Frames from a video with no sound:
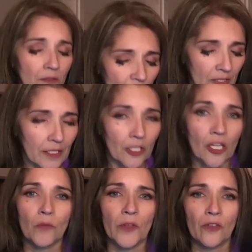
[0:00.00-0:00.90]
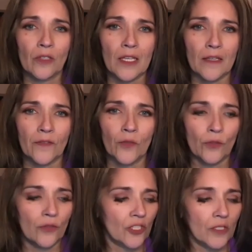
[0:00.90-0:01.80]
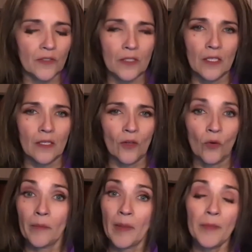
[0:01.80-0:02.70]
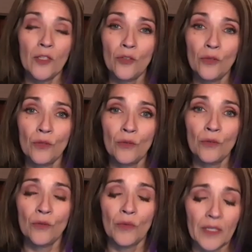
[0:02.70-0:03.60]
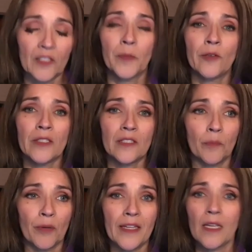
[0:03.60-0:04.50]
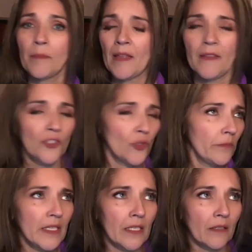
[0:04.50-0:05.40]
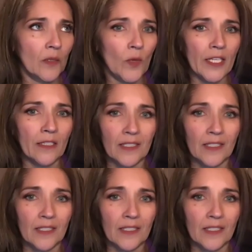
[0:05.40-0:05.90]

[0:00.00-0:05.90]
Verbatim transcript: just get on with your life you're just or maybe you experienced the breakup and then you immediately went into